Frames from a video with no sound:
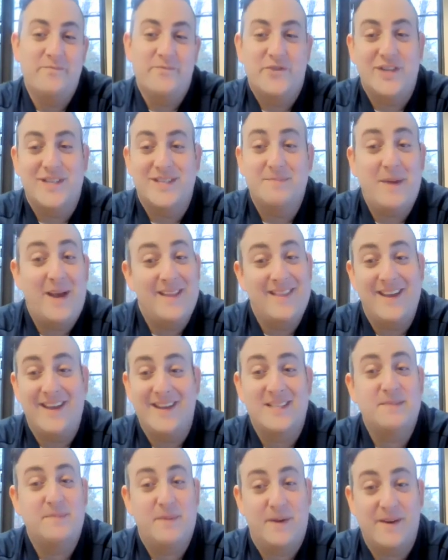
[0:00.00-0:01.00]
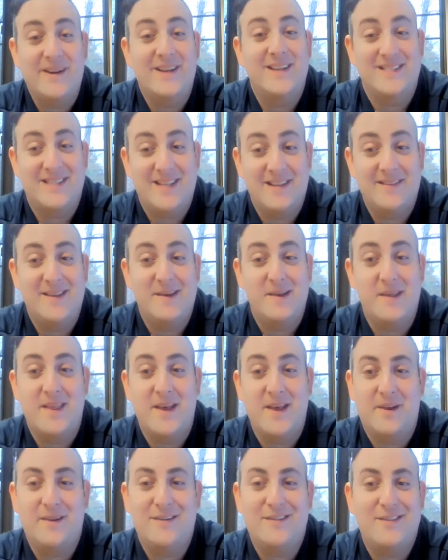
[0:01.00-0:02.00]
just by the experience and
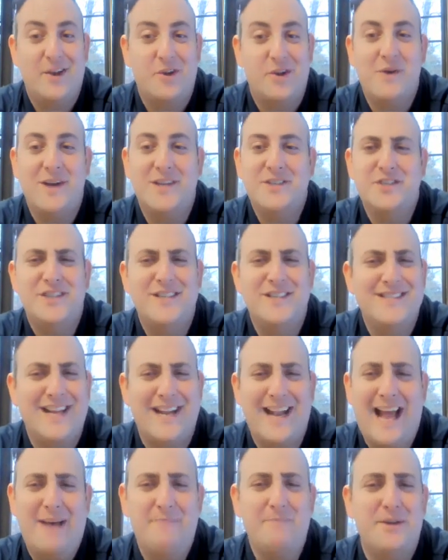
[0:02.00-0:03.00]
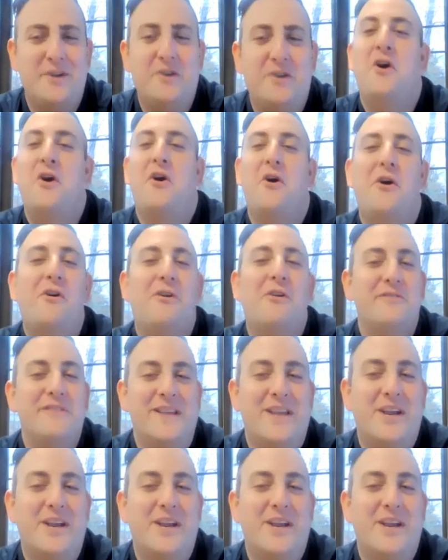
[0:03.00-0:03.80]
the questions that happen all